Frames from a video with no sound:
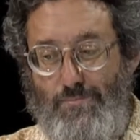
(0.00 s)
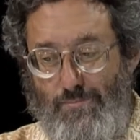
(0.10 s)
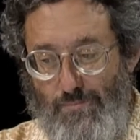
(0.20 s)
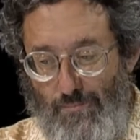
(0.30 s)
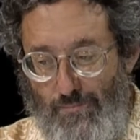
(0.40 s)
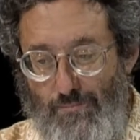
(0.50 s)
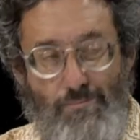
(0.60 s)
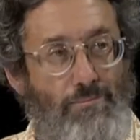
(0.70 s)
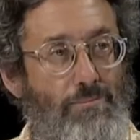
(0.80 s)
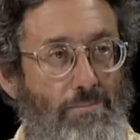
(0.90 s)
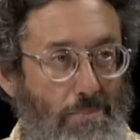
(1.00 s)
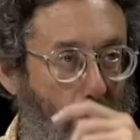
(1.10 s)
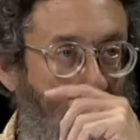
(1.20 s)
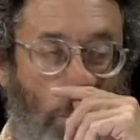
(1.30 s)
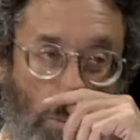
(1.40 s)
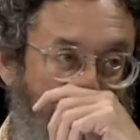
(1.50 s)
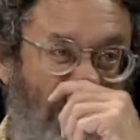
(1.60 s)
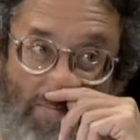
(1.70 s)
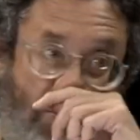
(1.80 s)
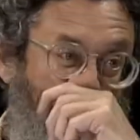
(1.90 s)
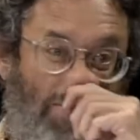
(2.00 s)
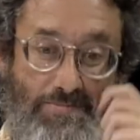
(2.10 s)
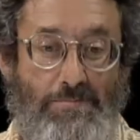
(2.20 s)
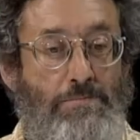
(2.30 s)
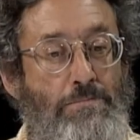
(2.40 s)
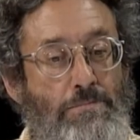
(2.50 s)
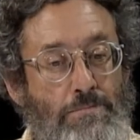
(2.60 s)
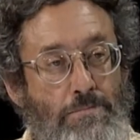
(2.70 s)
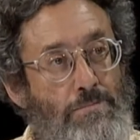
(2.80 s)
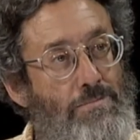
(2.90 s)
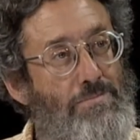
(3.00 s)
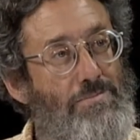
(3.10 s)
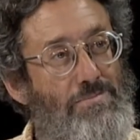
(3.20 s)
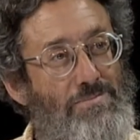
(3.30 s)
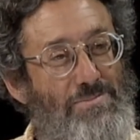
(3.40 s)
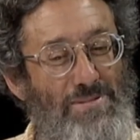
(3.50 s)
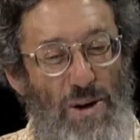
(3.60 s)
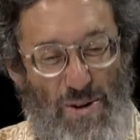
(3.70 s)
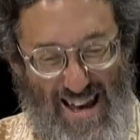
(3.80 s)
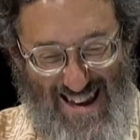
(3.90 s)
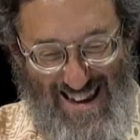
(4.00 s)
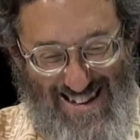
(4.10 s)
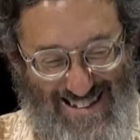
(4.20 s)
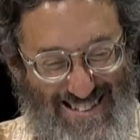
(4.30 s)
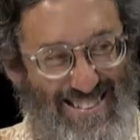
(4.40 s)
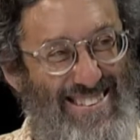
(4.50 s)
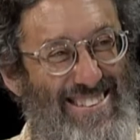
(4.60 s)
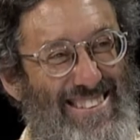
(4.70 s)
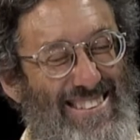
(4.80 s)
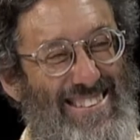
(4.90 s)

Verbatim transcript: Um, we have uh, less than five minutes, okay. so uh, I, I,